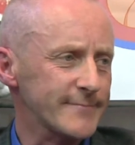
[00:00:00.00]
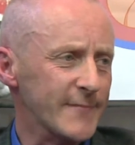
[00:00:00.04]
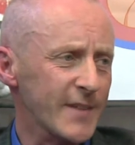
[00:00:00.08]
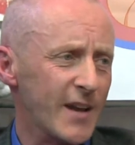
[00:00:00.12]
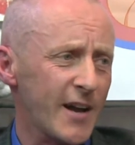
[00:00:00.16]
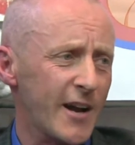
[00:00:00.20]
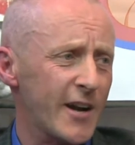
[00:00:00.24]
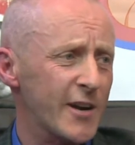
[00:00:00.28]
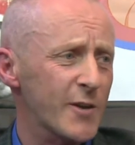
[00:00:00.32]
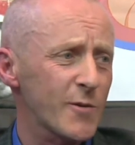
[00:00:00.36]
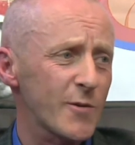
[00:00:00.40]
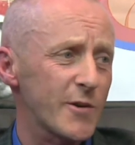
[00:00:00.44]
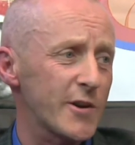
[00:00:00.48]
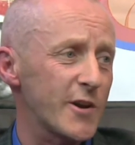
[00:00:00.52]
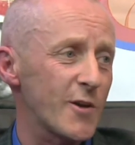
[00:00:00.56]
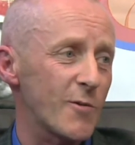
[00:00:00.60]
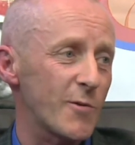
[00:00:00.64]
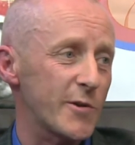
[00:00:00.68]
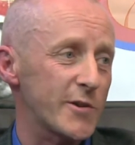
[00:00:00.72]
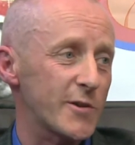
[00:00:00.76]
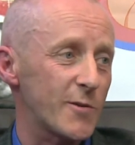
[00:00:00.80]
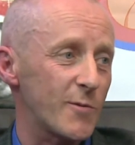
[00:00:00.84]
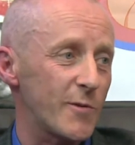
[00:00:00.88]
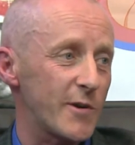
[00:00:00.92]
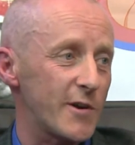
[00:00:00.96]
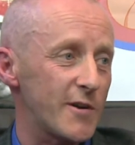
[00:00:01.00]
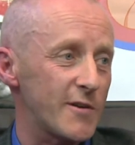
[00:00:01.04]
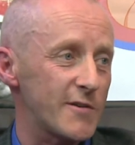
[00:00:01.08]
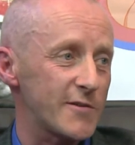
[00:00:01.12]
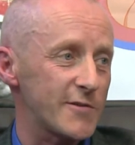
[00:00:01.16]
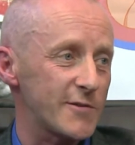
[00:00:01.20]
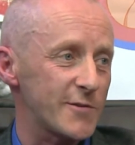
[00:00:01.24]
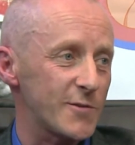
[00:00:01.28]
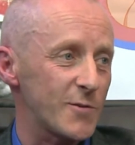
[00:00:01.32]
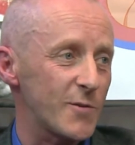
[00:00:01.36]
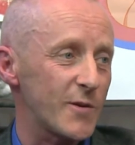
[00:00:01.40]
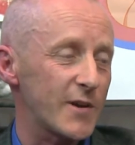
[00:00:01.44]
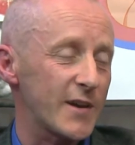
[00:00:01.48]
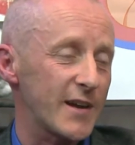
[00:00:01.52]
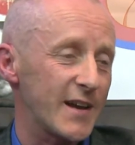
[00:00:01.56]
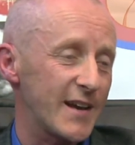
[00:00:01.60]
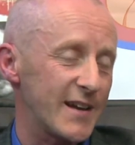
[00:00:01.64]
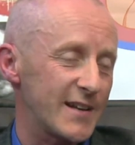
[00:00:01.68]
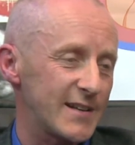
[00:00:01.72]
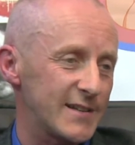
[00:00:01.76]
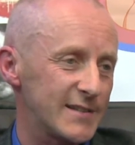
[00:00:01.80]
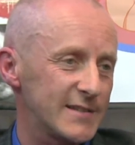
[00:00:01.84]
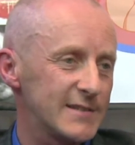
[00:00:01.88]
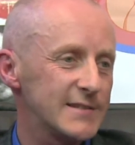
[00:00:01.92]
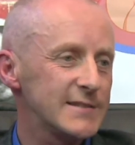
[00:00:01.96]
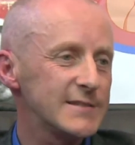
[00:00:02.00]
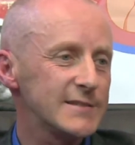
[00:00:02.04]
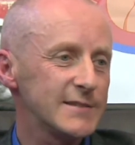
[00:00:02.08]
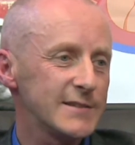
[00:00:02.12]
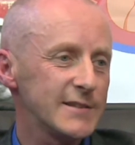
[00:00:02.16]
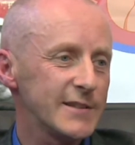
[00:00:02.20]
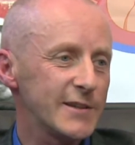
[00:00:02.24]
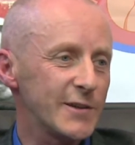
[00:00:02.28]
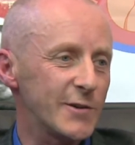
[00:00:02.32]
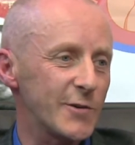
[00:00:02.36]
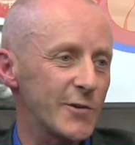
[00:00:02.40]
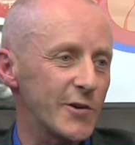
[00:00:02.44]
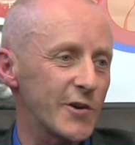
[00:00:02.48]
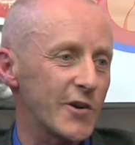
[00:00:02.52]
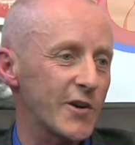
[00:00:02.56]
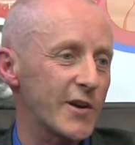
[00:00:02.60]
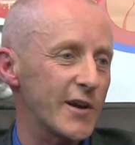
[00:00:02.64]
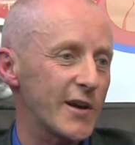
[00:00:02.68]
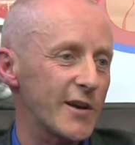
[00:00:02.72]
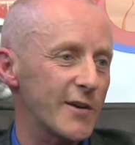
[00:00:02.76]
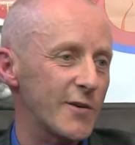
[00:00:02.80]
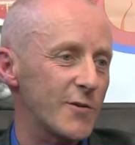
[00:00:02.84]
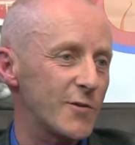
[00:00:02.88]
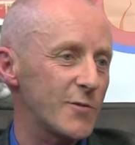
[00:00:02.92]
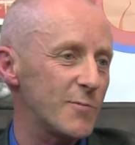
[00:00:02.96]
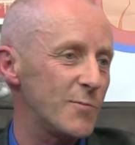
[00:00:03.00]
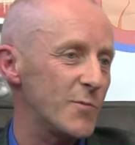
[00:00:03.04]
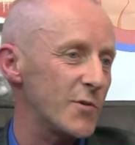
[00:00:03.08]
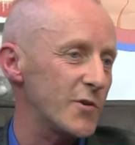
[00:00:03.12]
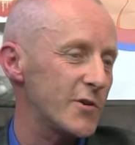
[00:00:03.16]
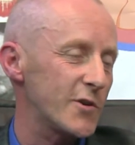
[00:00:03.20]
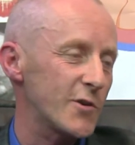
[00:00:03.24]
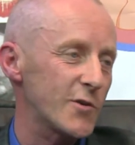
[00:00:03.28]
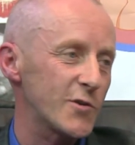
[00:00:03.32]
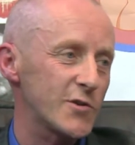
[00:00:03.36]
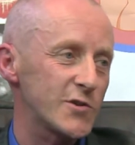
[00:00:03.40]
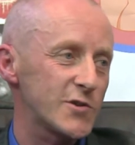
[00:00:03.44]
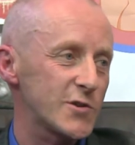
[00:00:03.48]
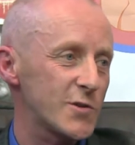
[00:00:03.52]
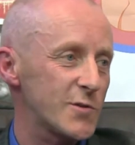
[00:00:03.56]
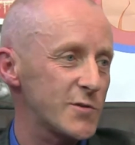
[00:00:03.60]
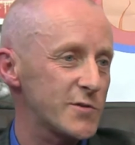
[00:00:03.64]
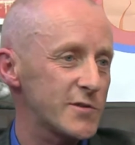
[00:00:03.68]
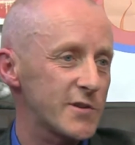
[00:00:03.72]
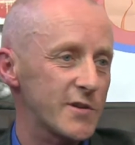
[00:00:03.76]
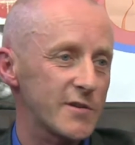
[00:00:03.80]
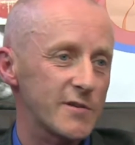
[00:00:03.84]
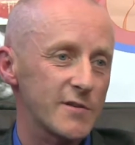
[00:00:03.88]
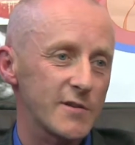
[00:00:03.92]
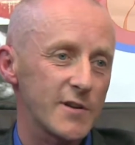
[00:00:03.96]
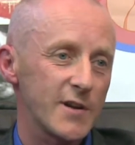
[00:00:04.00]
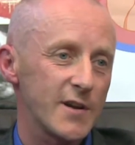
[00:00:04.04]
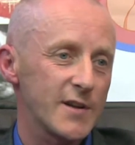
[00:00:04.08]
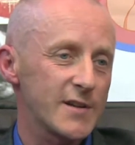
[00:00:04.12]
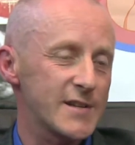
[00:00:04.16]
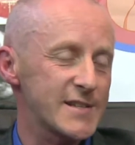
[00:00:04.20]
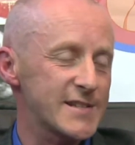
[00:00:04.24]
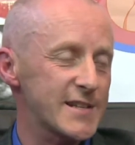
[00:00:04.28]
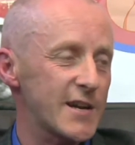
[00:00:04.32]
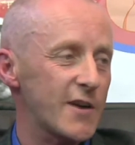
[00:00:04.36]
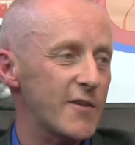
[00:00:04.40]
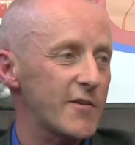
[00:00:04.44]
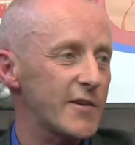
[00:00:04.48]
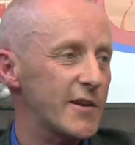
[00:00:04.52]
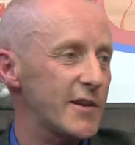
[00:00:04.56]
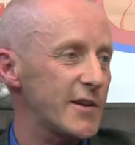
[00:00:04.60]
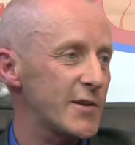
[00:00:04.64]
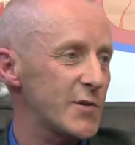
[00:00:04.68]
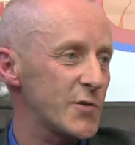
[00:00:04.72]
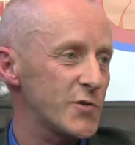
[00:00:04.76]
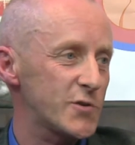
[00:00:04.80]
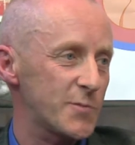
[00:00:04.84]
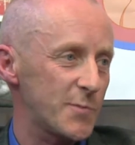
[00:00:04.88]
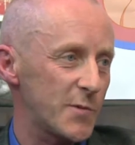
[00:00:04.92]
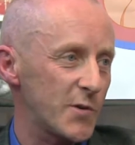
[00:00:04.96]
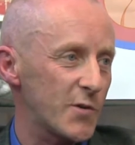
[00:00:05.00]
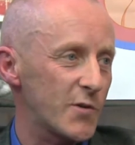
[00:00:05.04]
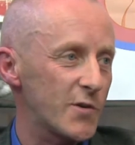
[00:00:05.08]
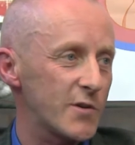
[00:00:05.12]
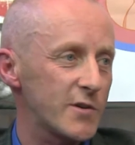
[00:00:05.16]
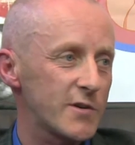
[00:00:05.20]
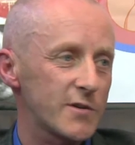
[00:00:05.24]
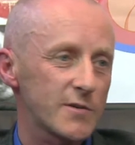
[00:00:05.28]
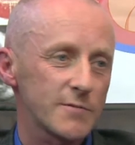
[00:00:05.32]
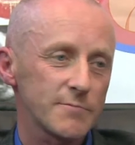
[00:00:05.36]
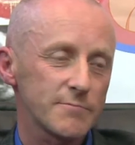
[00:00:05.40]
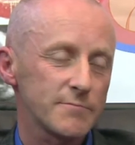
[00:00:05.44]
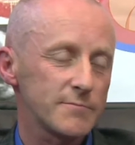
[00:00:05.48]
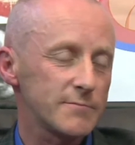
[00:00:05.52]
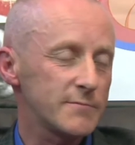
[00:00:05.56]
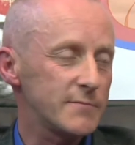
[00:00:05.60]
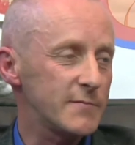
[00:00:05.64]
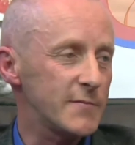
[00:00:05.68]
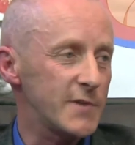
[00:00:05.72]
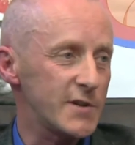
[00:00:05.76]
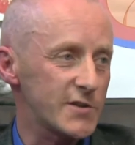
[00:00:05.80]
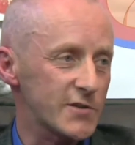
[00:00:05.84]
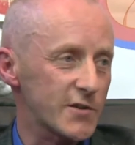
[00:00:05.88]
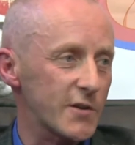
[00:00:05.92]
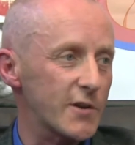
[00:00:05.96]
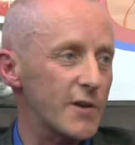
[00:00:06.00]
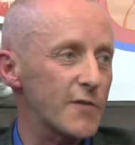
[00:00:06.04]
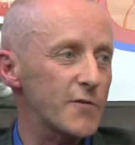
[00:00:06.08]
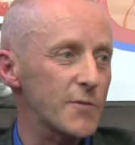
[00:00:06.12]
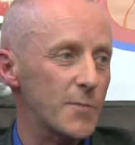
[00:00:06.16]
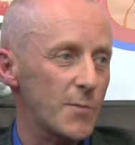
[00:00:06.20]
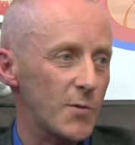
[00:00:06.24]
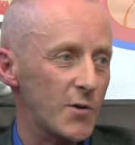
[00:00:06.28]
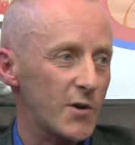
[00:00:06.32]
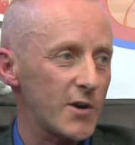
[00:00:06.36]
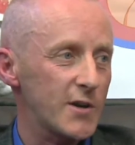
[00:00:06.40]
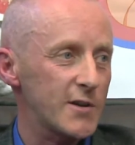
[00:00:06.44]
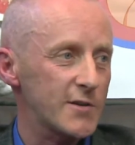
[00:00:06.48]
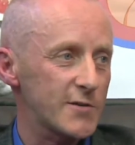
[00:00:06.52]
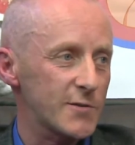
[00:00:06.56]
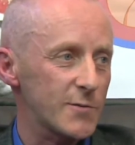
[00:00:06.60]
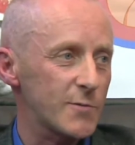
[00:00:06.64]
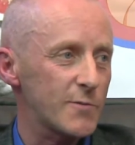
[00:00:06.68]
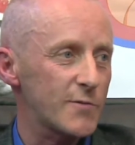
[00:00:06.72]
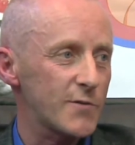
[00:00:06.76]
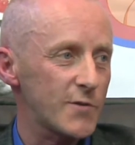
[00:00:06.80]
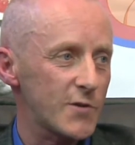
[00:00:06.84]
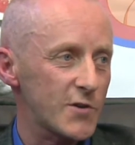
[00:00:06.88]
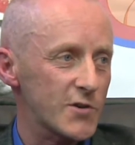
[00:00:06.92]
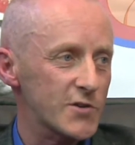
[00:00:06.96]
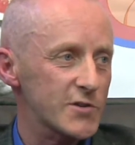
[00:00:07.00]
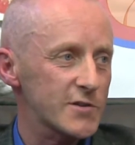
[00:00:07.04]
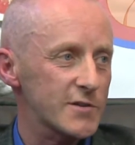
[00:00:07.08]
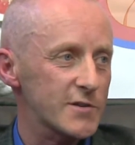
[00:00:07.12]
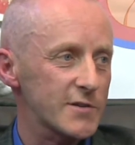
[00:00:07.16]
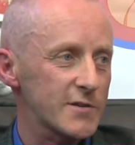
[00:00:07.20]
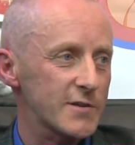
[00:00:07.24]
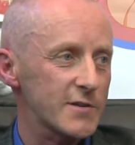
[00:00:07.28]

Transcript: anywhere near what they were. So again, you know, you could get a good Monday, good Tuesday, and Saturday that used to be good, it's gone off the boil. So unfortunate.